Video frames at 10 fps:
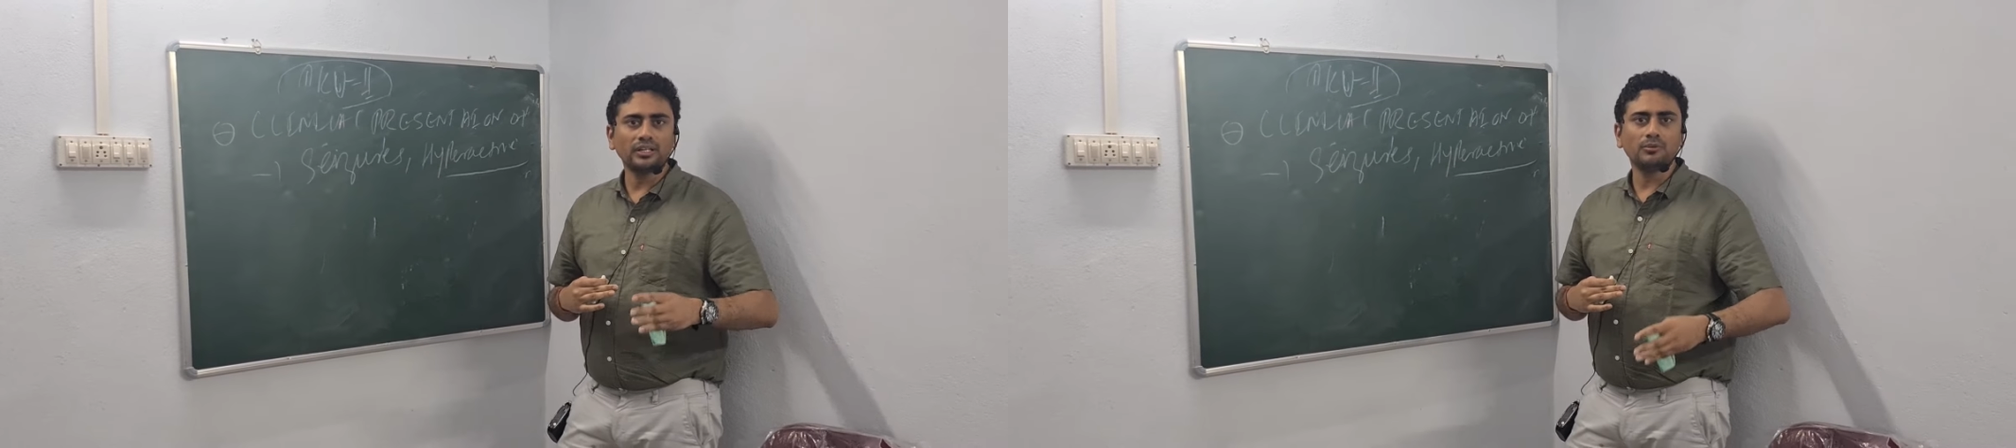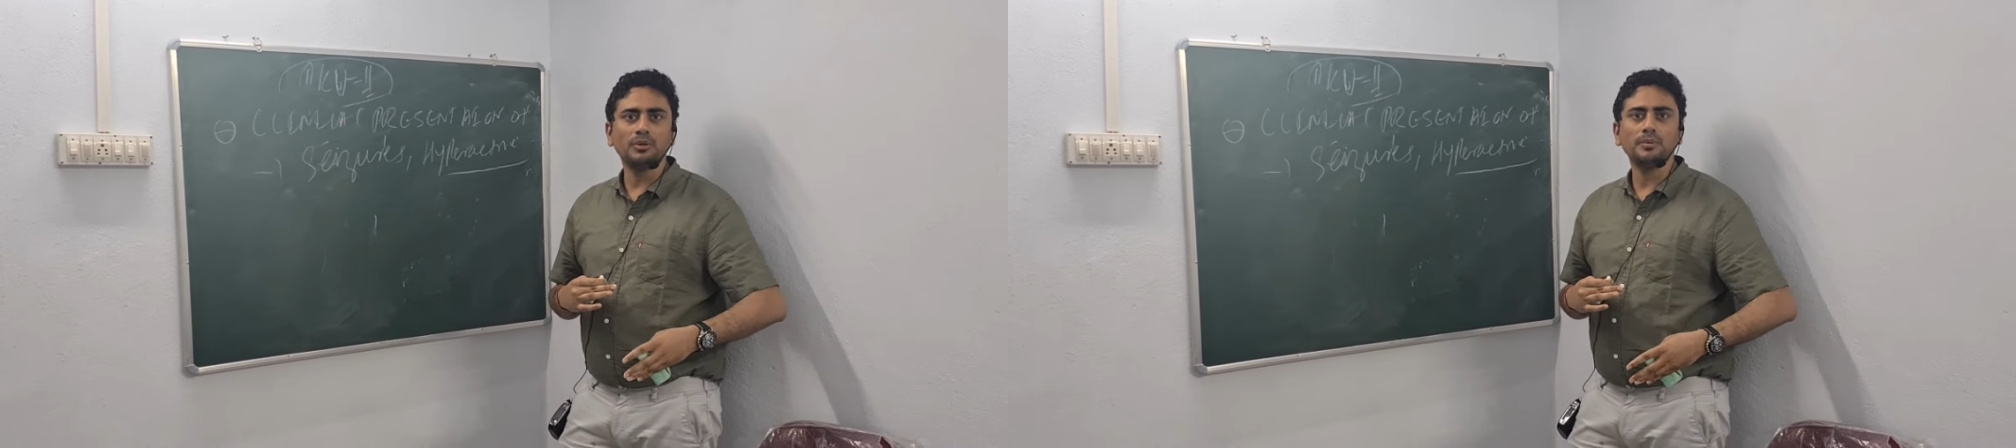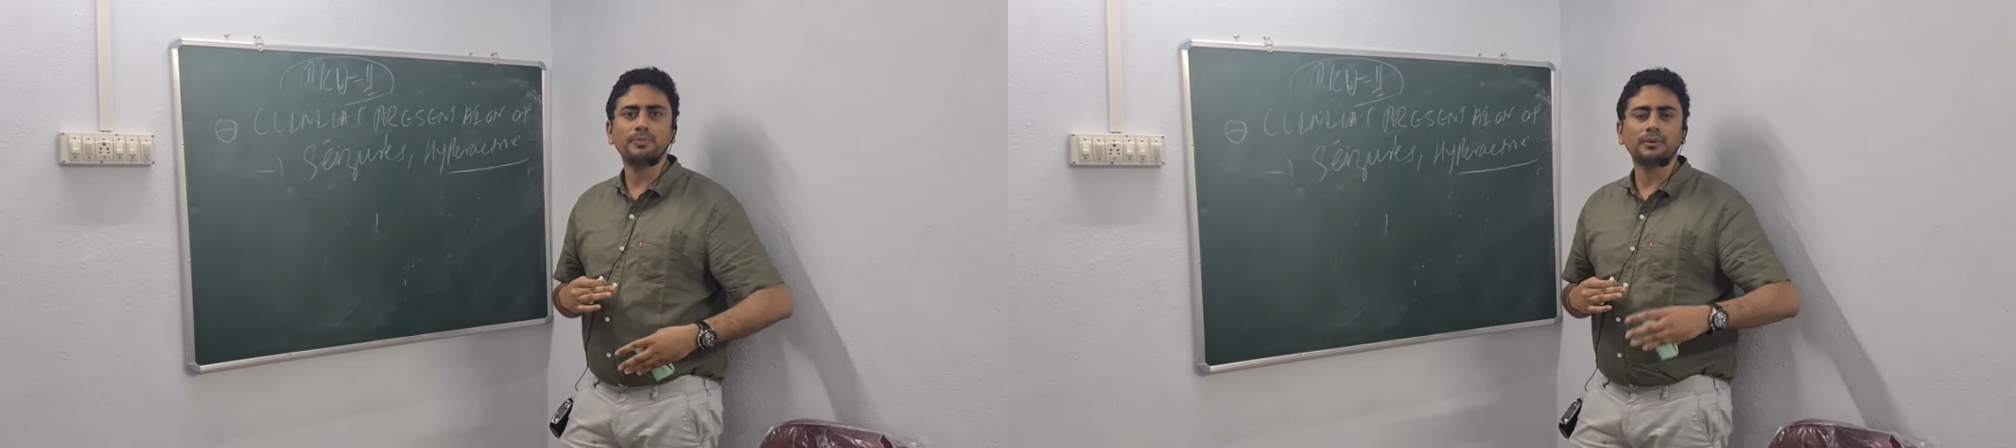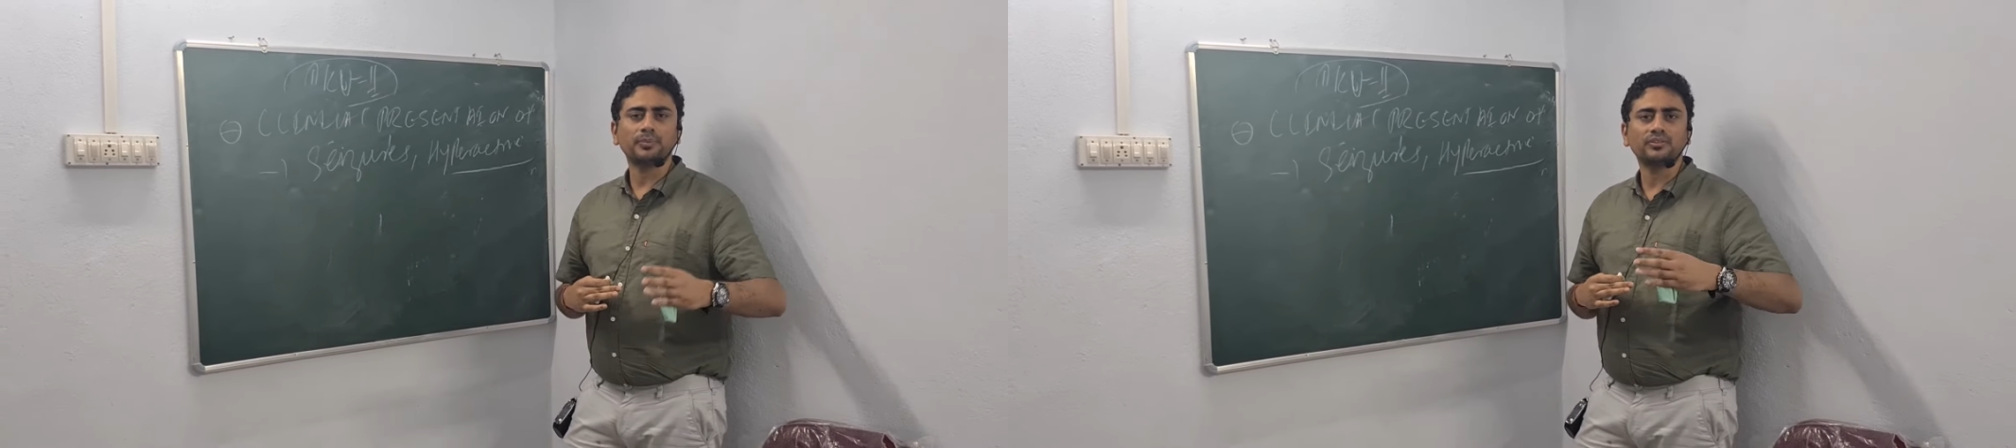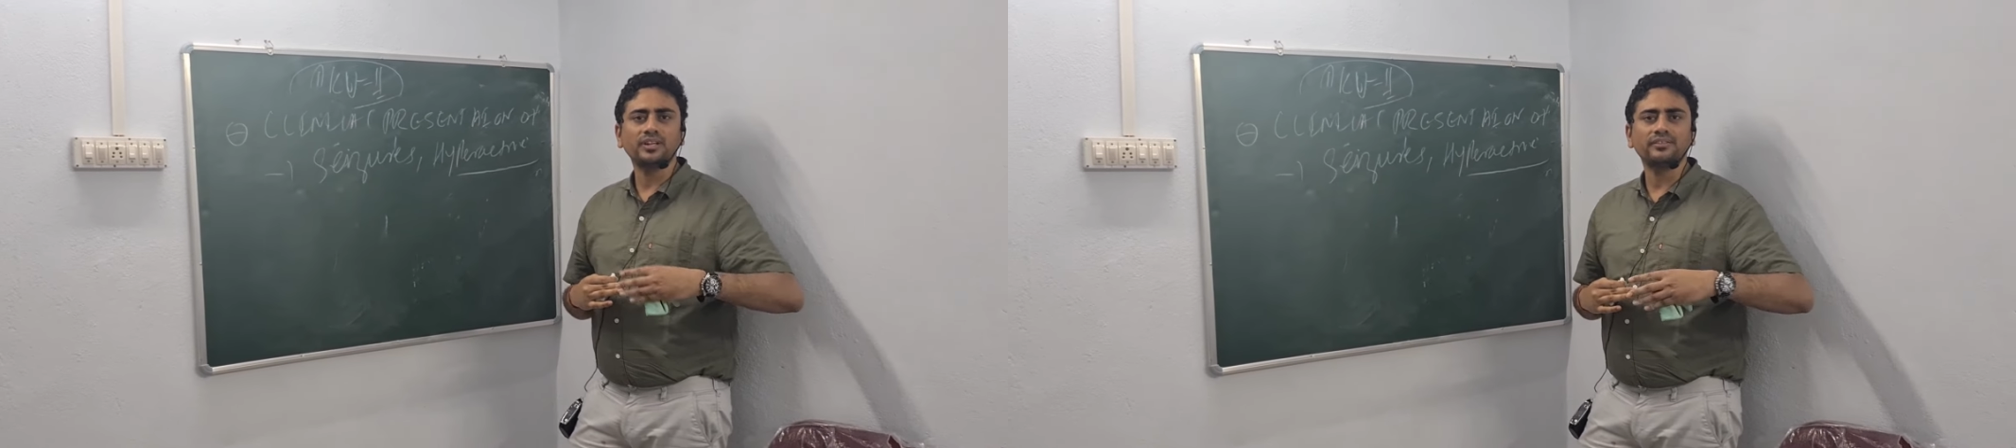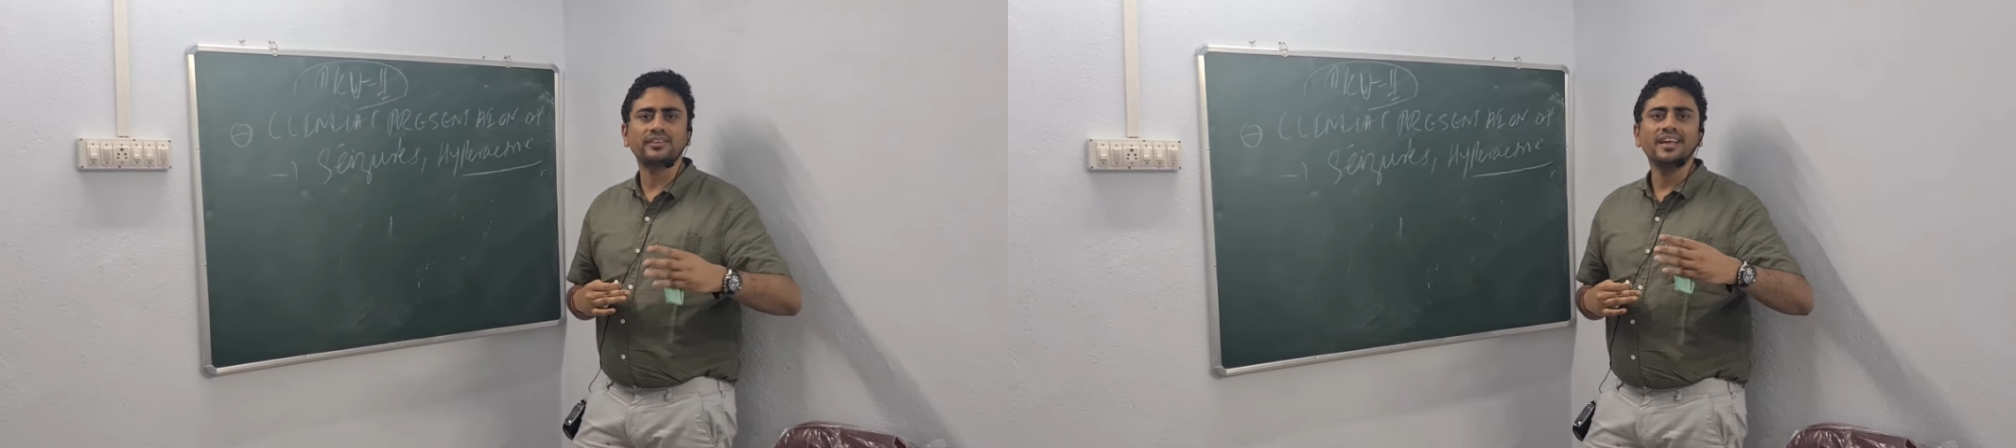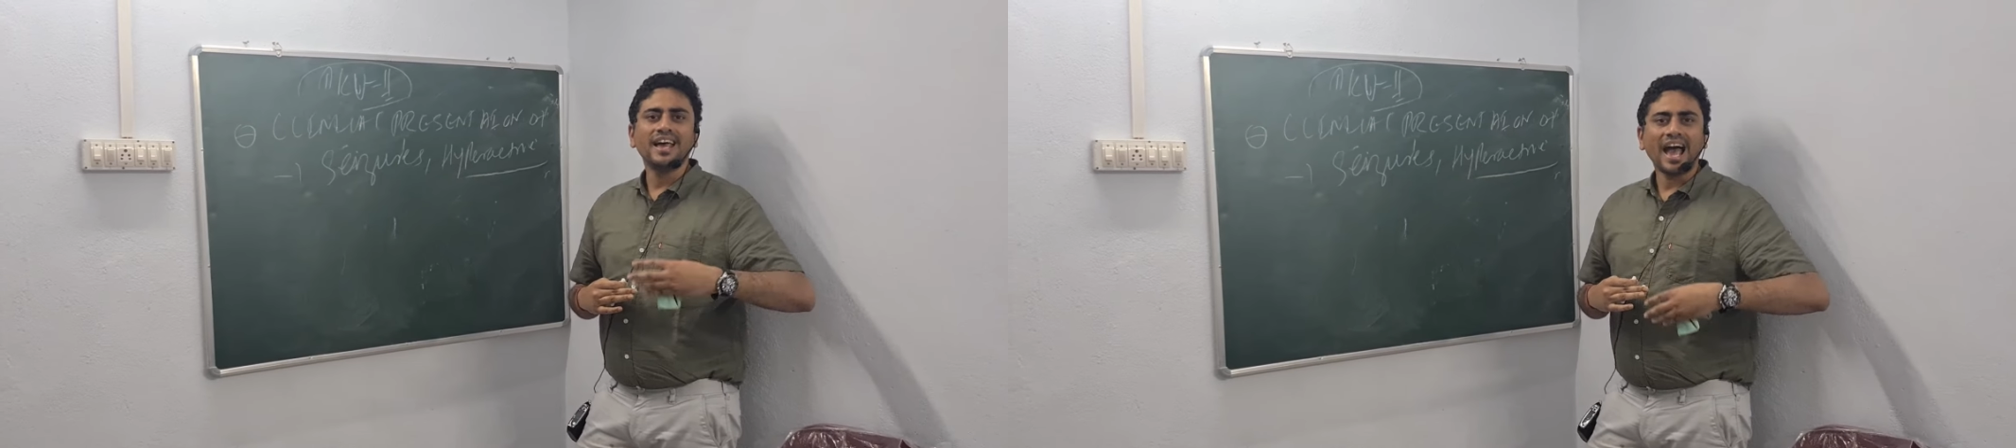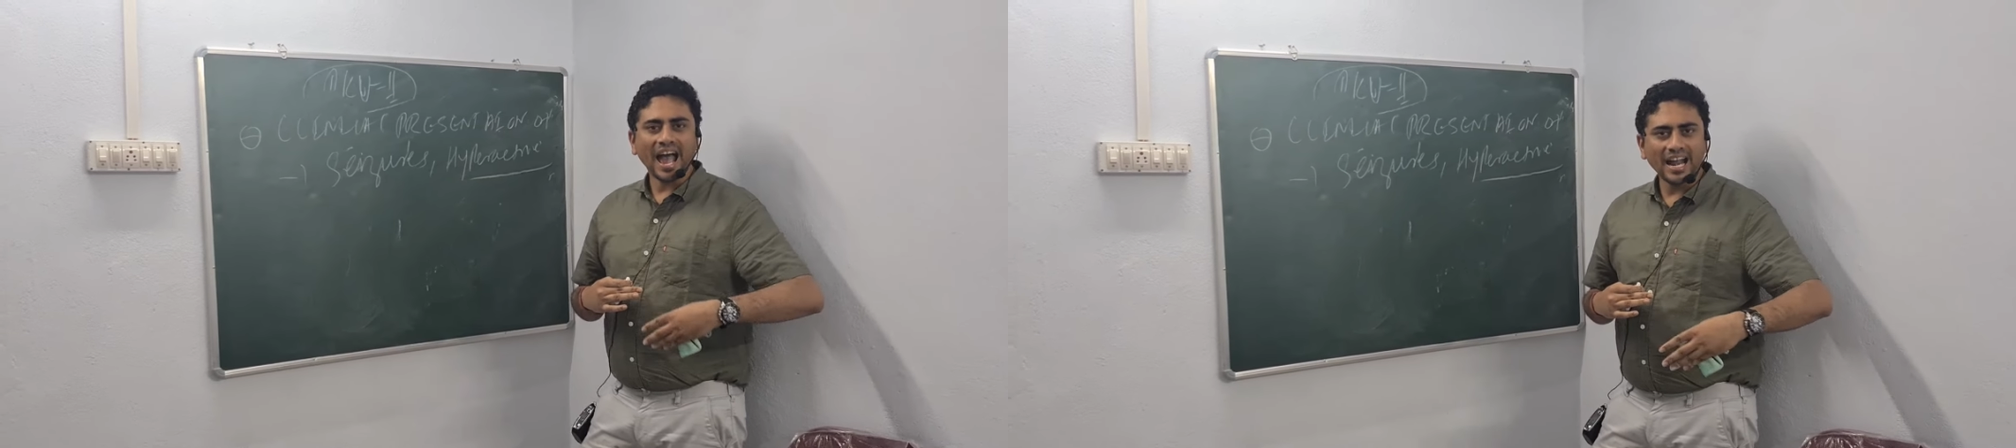There will be purposeless
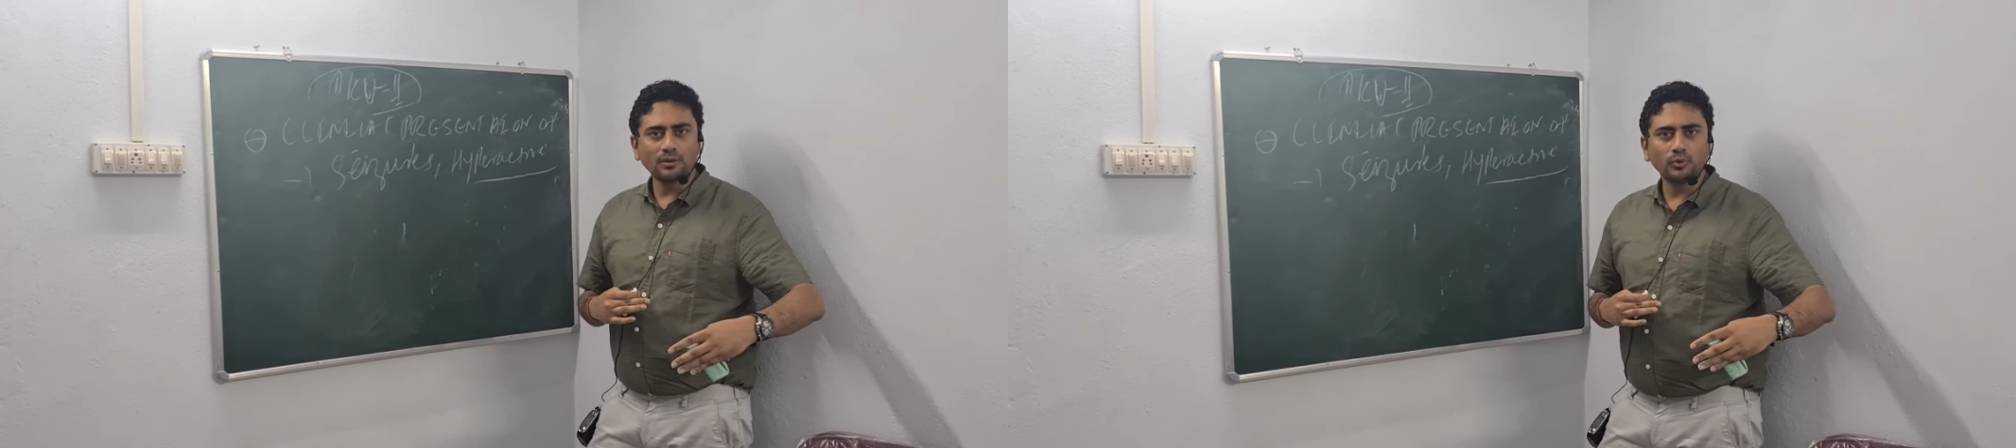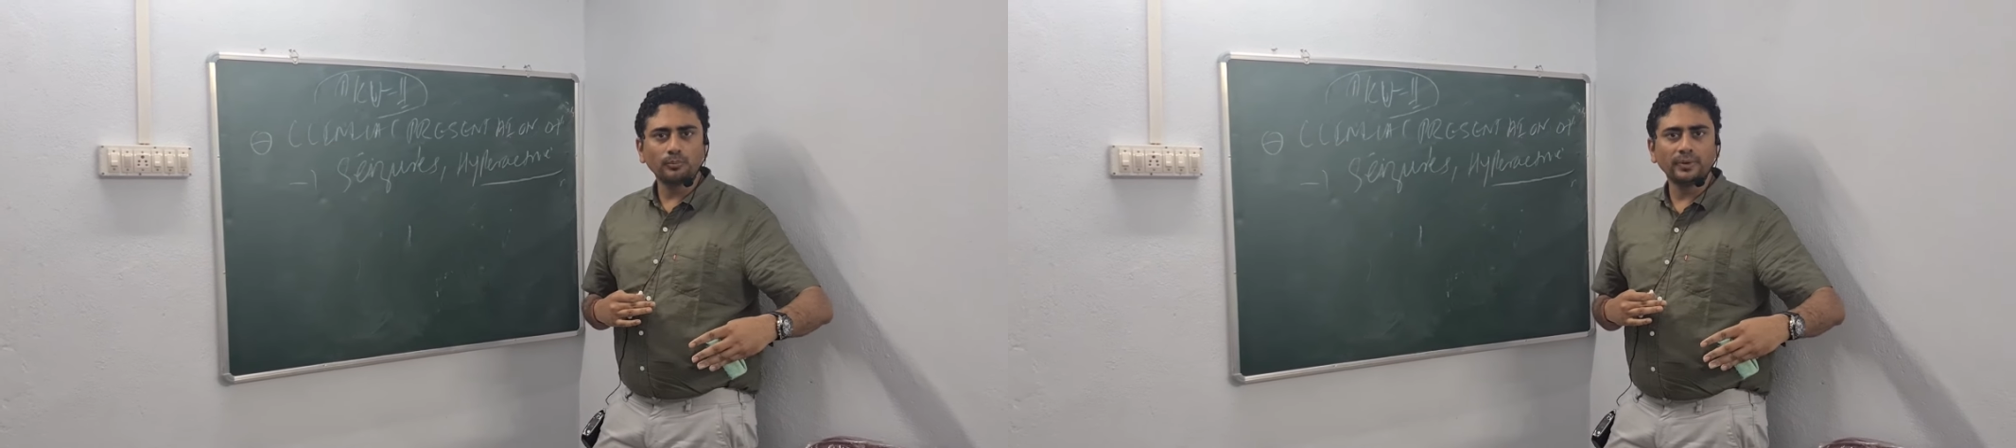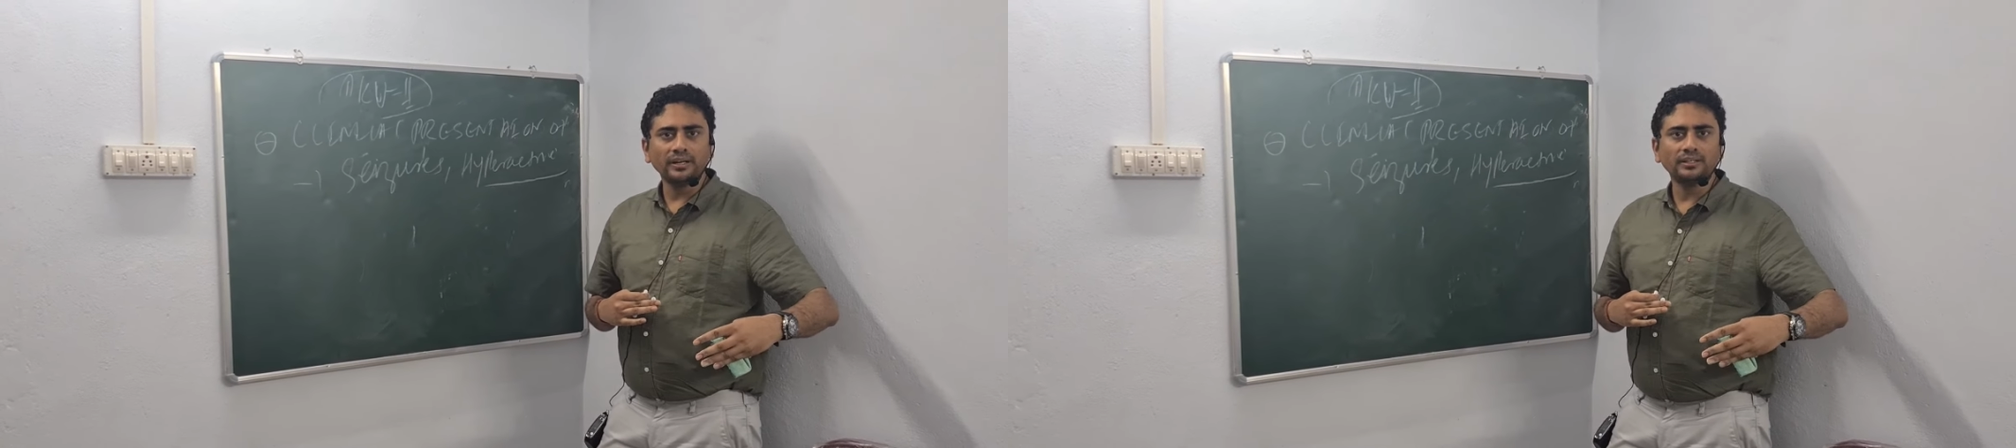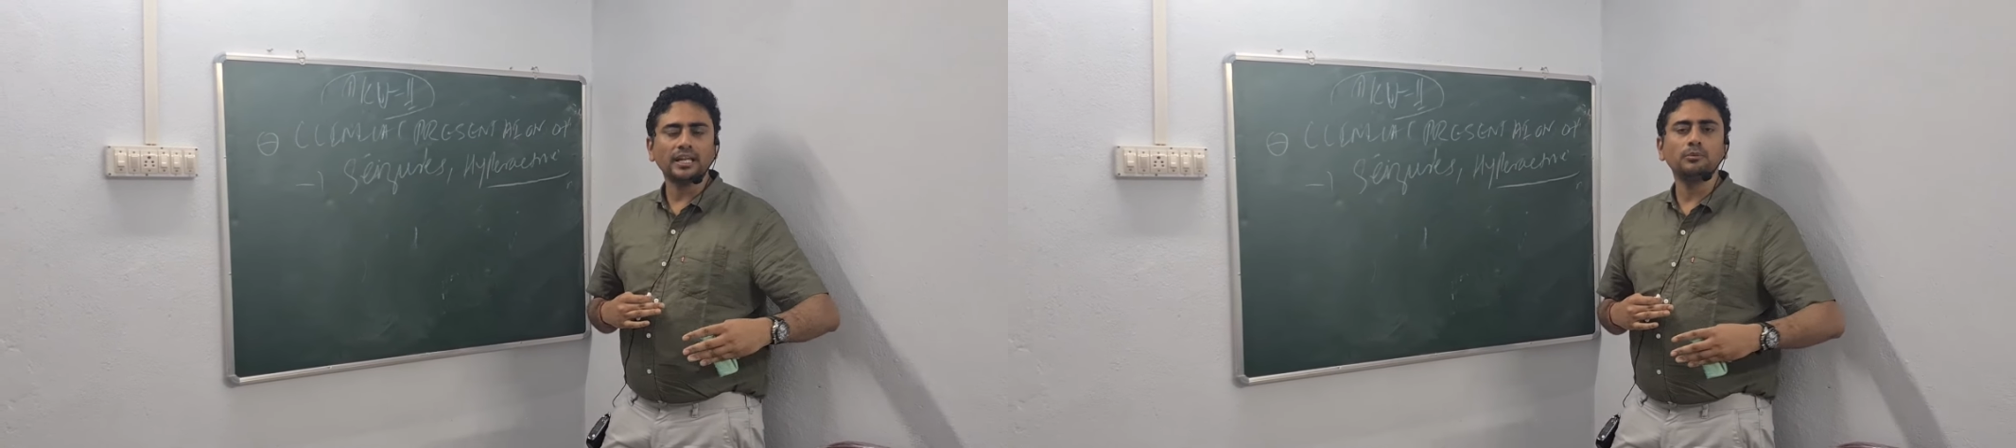hand movement,